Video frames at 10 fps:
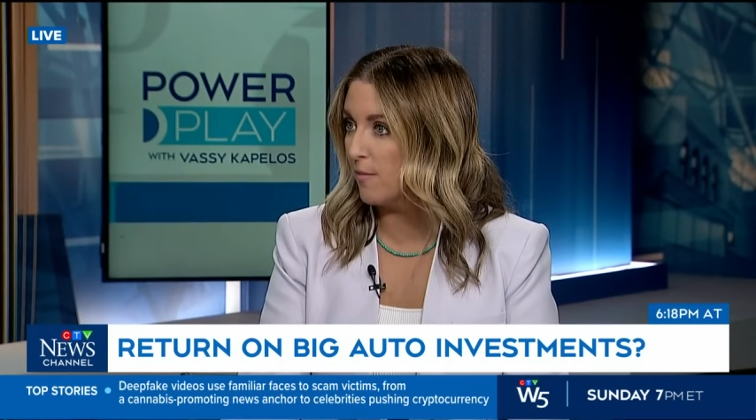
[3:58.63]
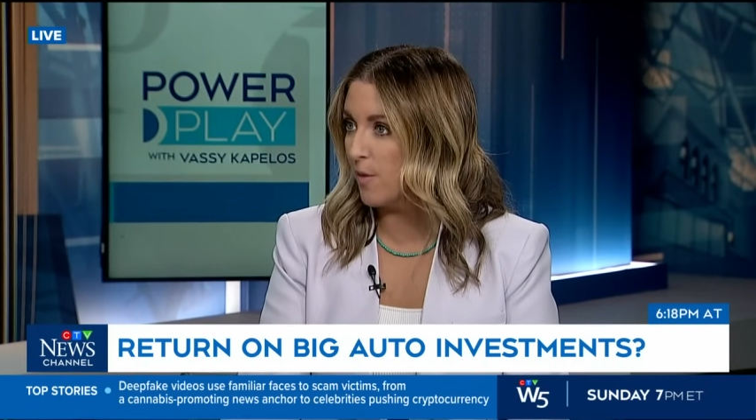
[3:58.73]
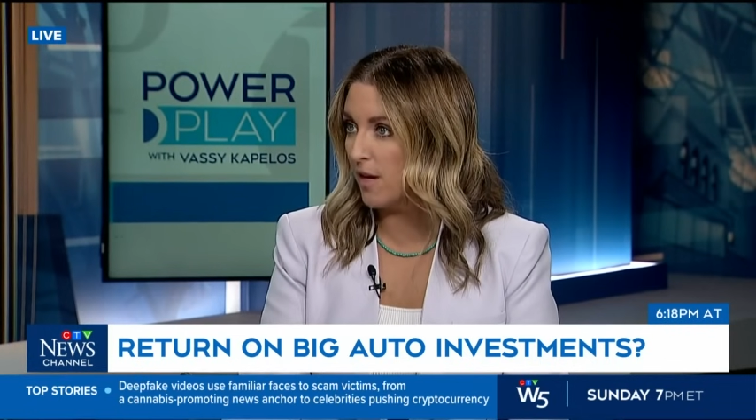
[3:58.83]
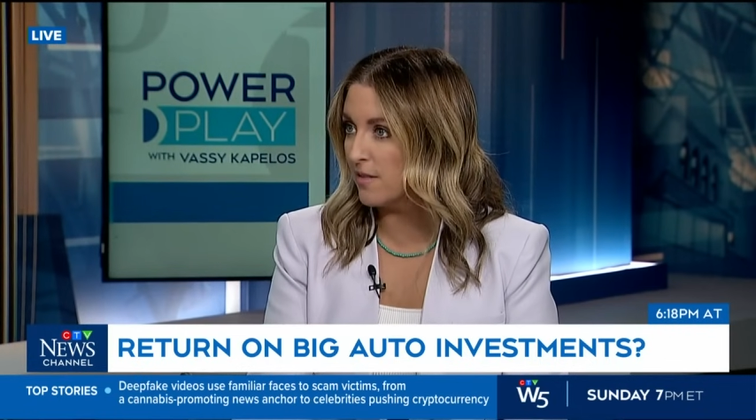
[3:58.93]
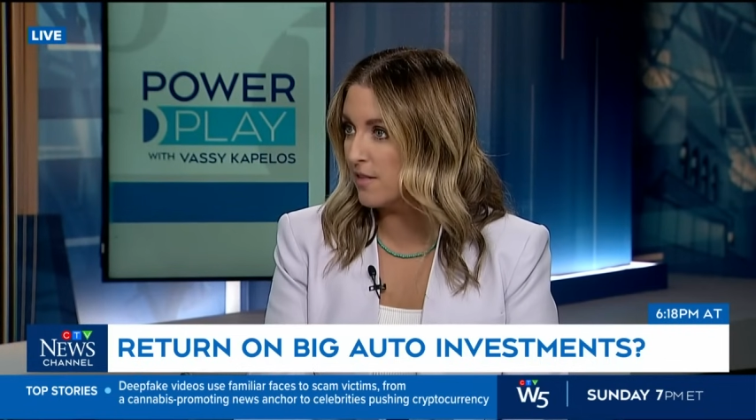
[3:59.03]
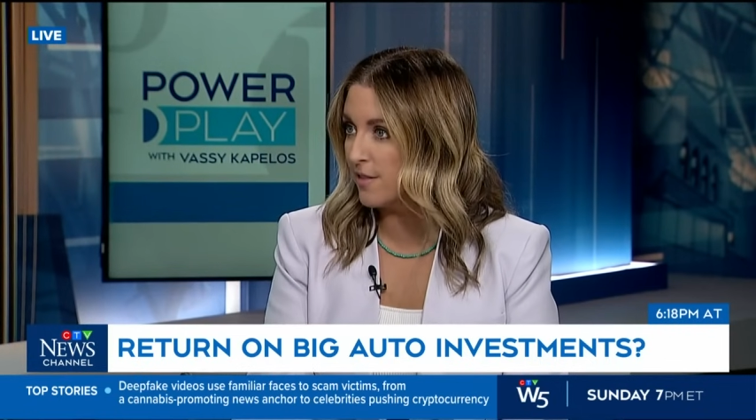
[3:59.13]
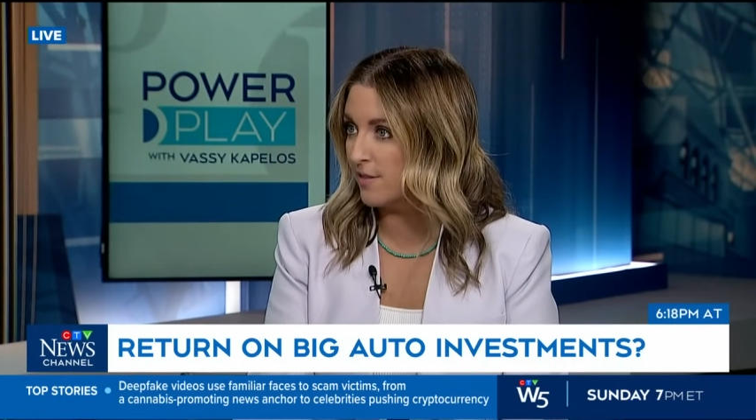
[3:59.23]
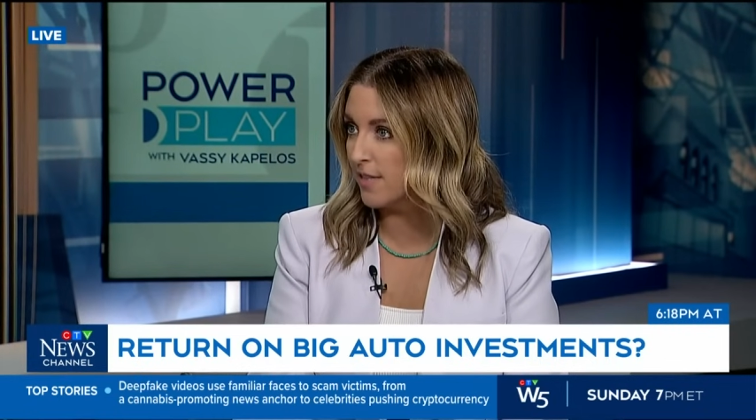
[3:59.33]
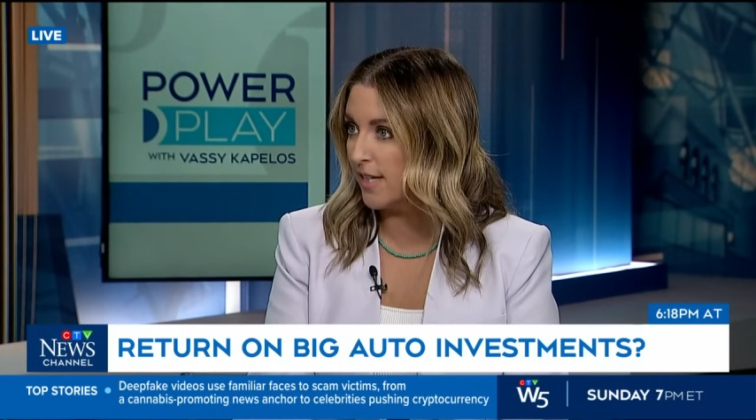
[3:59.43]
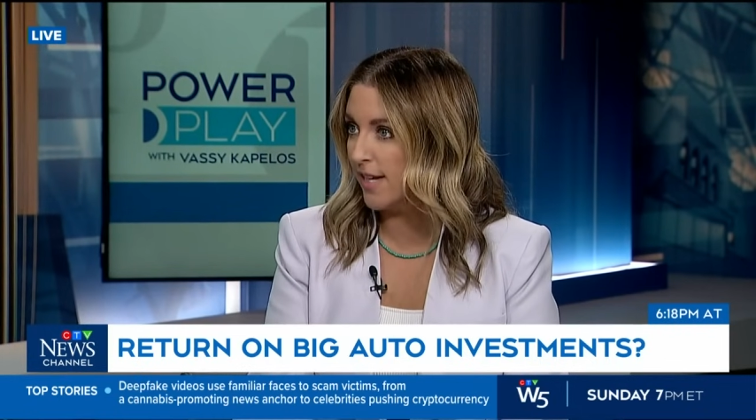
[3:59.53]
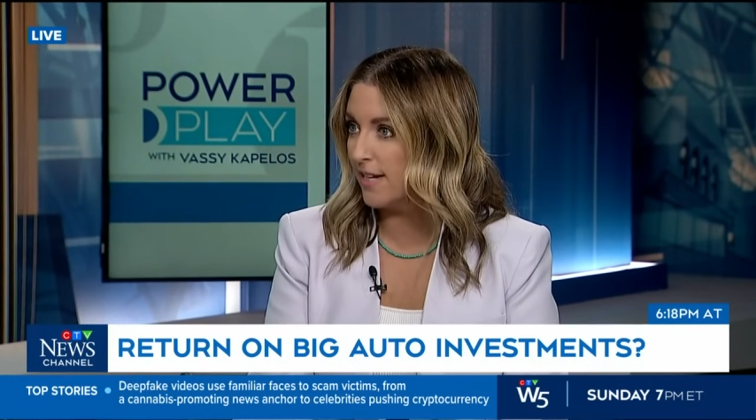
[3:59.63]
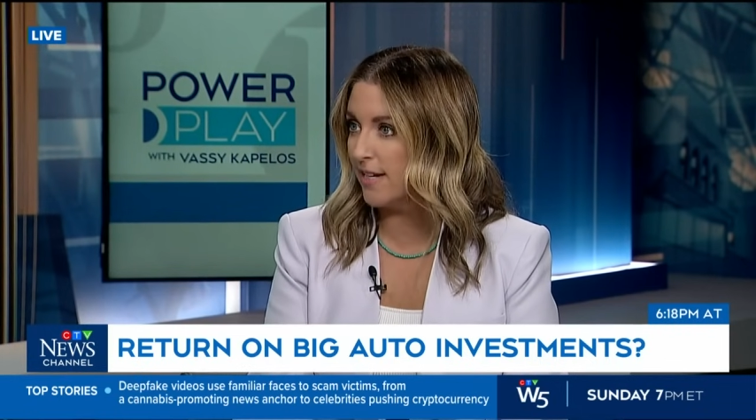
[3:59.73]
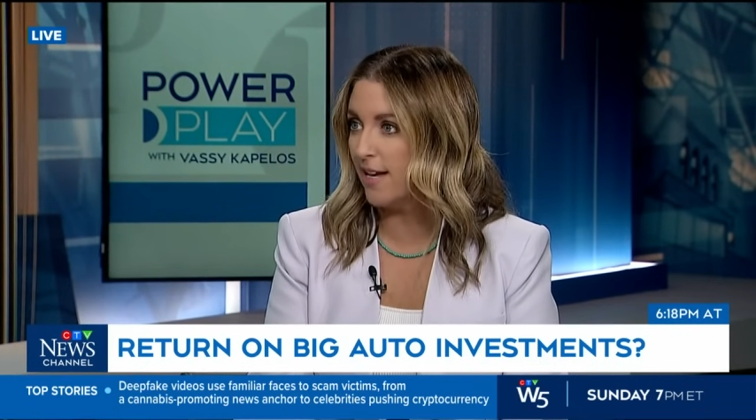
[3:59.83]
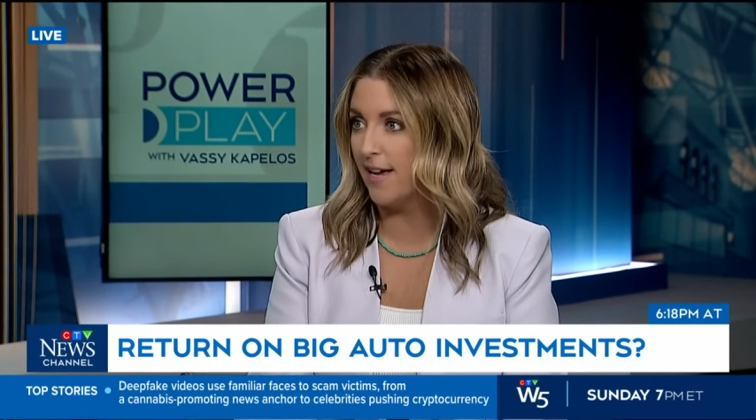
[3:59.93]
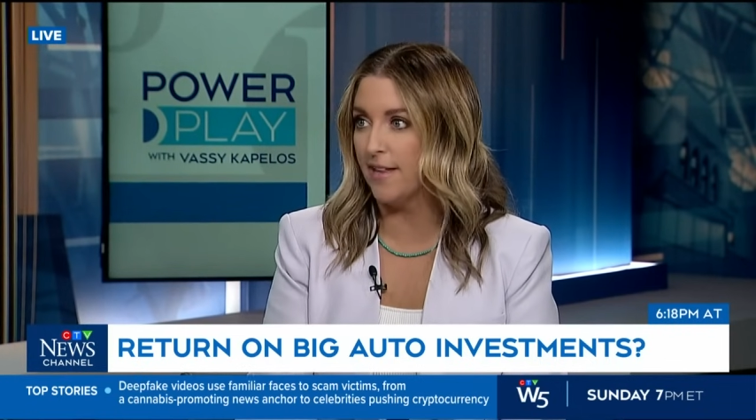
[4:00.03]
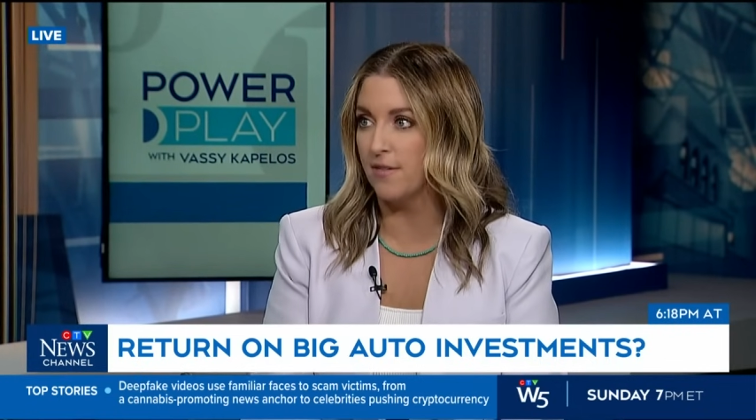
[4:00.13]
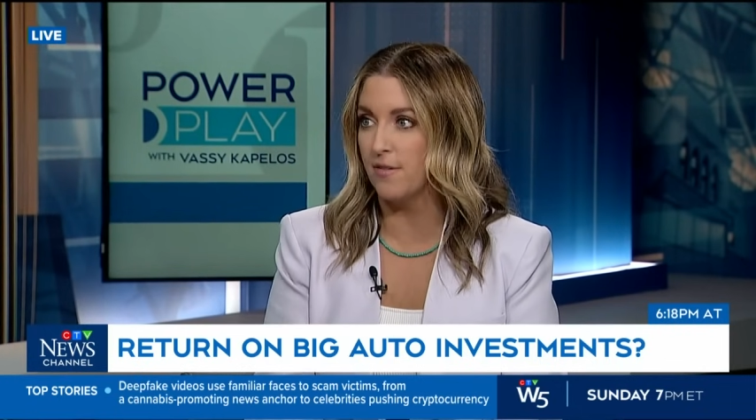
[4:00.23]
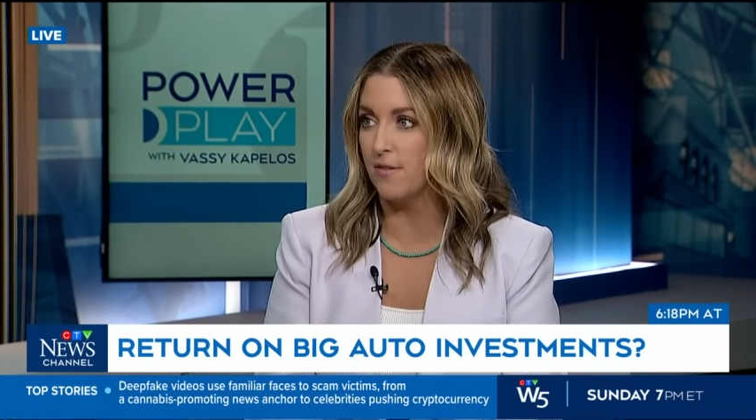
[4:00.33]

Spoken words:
process here in Canada, and